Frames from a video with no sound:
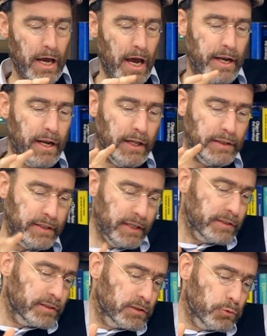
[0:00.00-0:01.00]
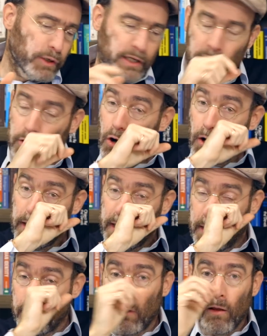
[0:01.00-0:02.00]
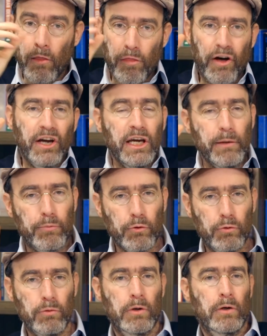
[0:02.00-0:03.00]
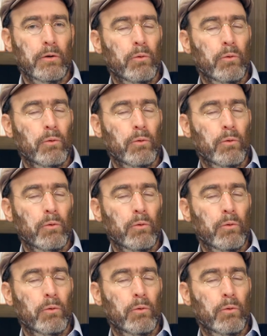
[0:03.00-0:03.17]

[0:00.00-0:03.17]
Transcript: And this, we can call him the Hebrew,